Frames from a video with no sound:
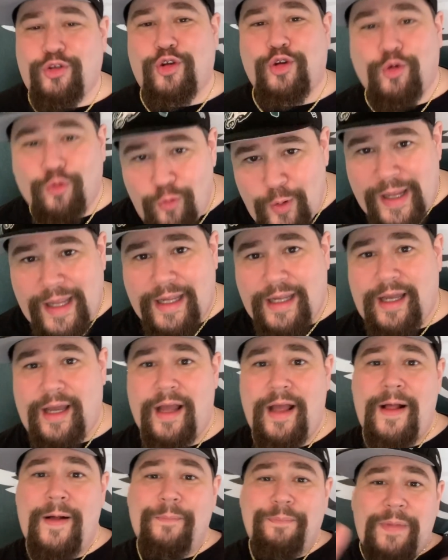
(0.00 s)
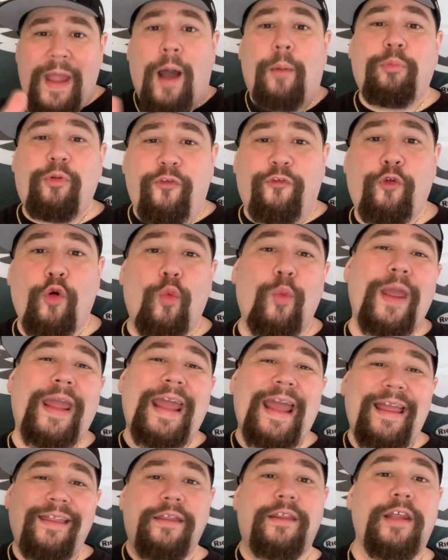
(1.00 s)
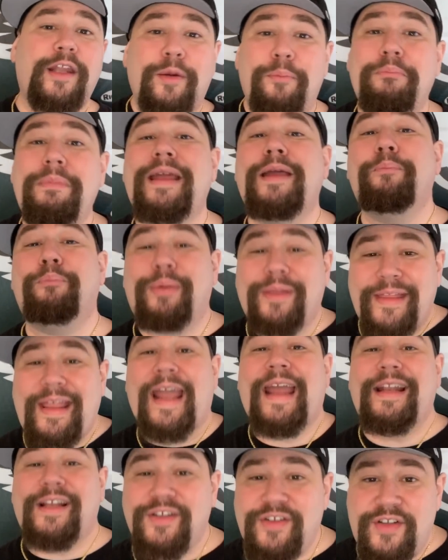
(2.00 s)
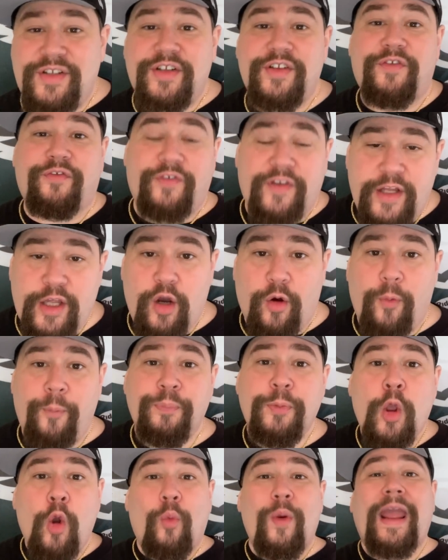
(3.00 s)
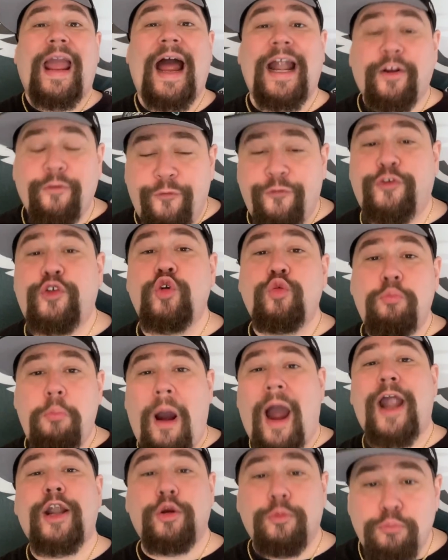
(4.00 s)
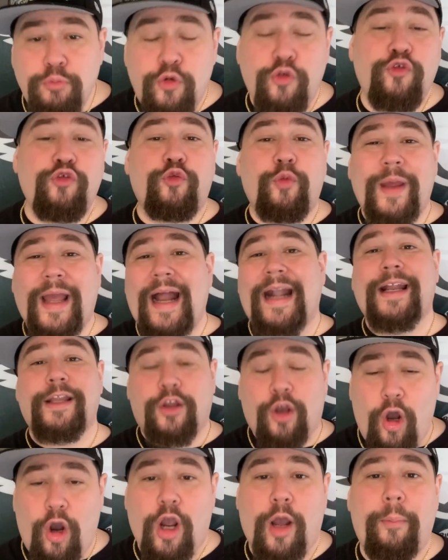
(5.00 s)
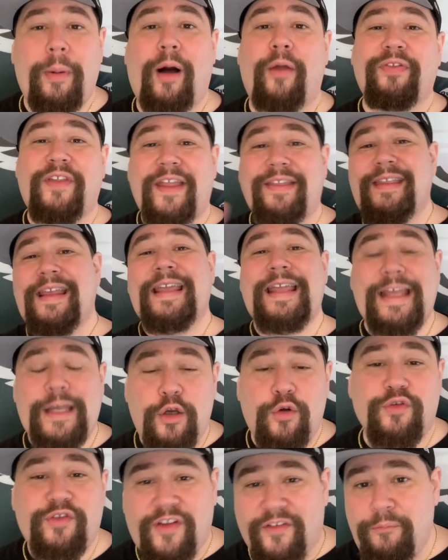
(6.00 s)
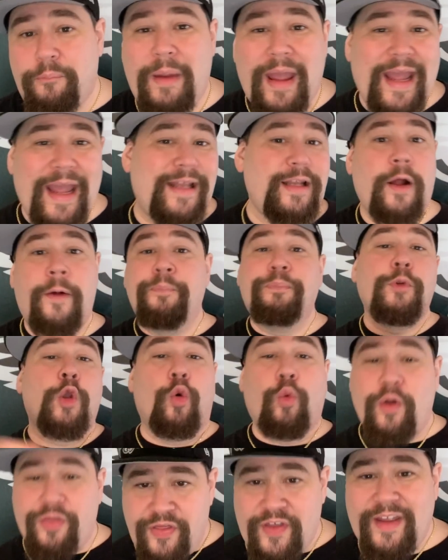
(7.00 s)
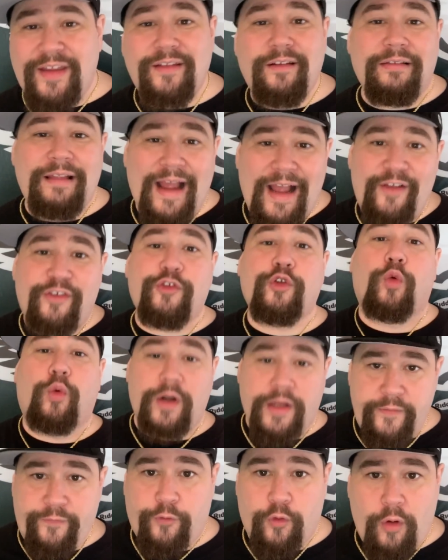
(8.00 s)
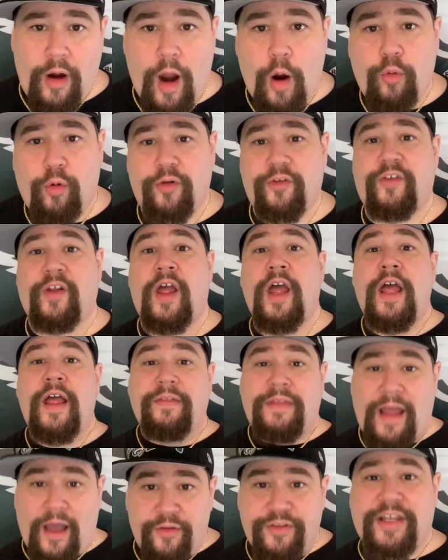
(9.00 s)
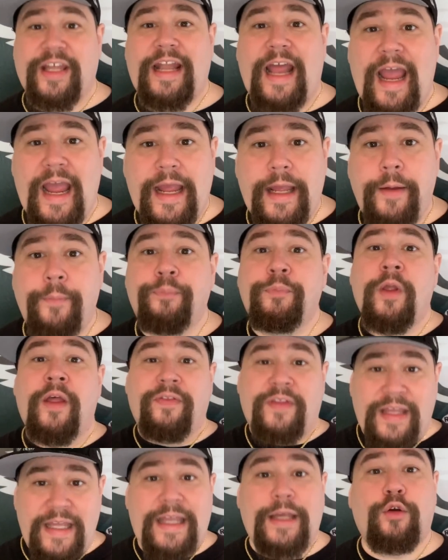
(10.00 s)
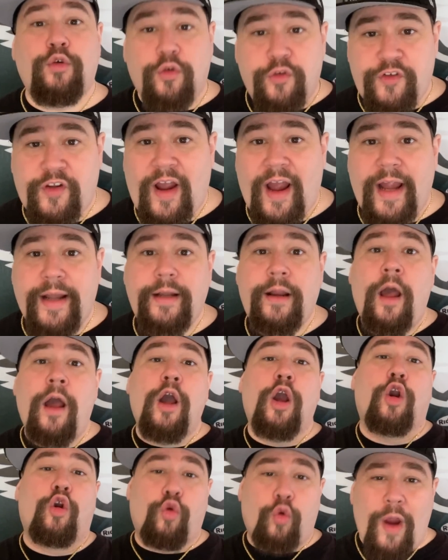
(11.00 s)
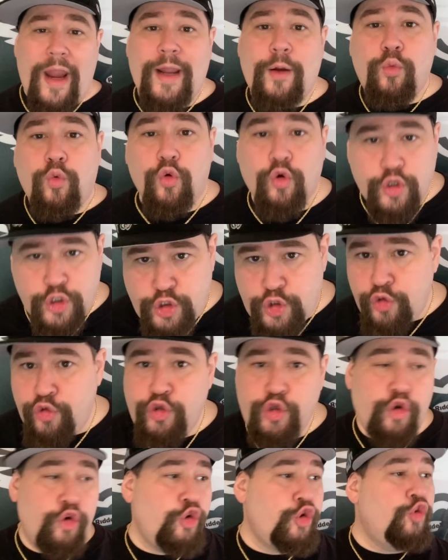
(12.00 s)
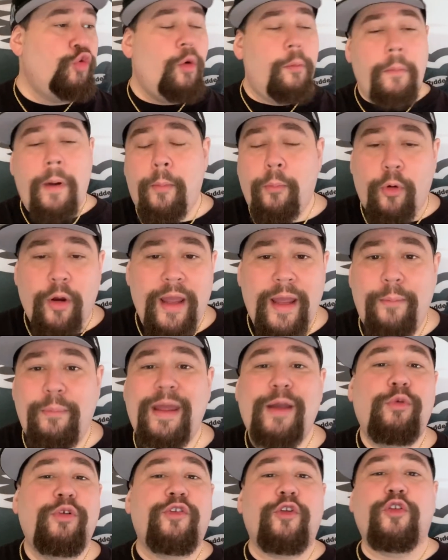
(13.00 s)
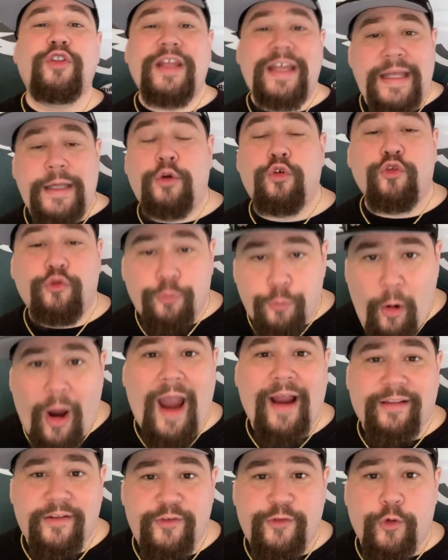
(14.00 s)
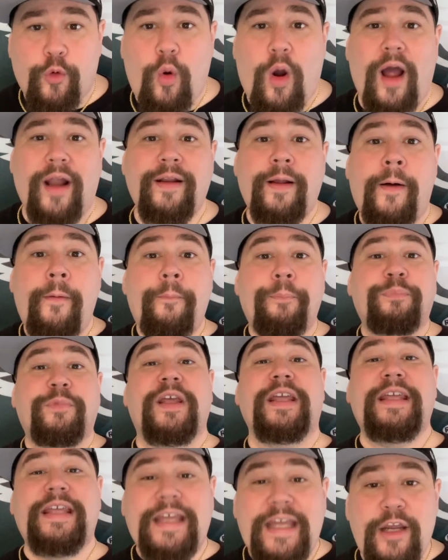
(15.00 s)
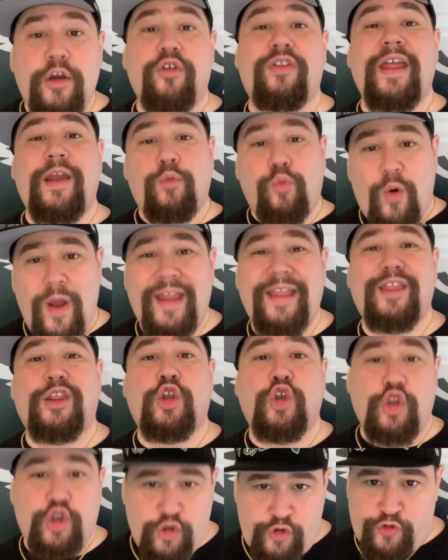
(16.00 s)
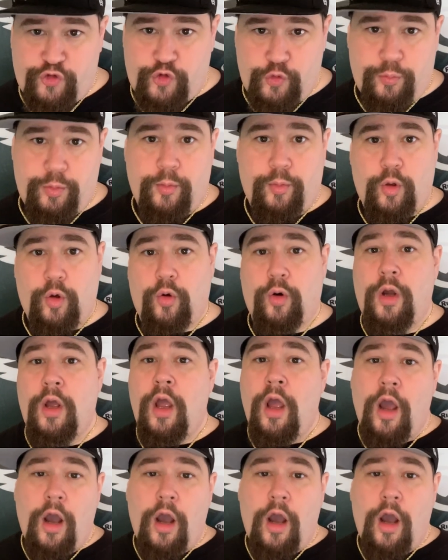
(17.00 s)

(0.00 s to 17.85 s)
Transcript: to your week. Now, before we get to the meat and potatoes of this video, we got a few minor moves we got to talk about that the Eagles have made within the last 24 hours. Now, today, the Eagles signed Greg Ward Jr. You remember him? He was on the Eagles practice squad the year they went to the Super Bowl.